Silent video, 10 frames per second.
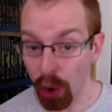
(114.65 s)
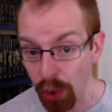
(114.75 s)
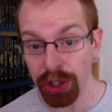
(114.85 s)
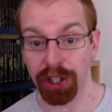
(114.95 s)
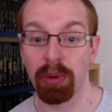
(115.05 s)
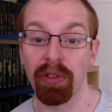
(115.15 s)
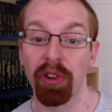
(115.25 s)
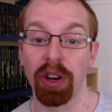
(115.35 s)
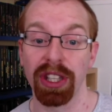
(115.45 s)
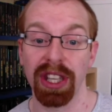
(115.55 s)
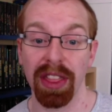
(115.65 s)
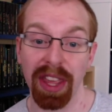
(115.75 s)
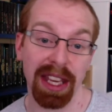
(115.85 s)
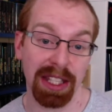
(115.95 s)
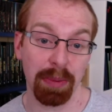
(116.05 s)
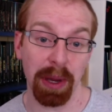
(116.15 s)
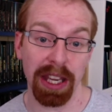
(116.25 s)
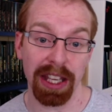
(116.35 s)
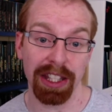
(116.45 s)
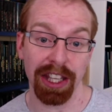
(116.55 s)
also a voice that is
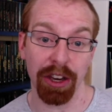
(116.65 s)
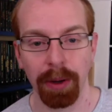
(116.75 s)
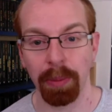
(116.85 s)
speaking to you.